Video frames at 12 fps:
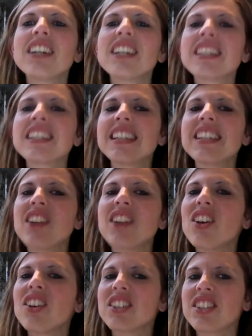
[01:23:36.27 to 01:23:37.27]
because it says
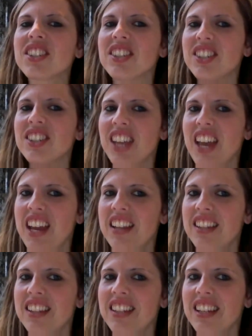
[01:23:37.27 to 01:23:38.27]
dollar
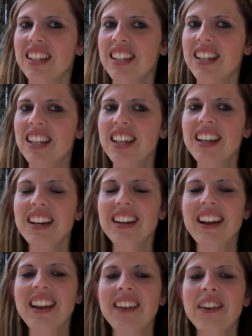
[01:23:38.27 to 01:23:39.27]
sign, doesn't it?
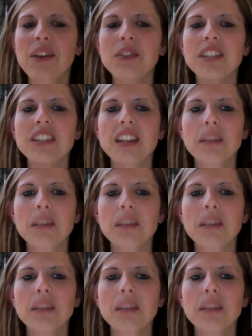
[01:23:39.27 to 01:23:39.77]
I don't know if she's gonna.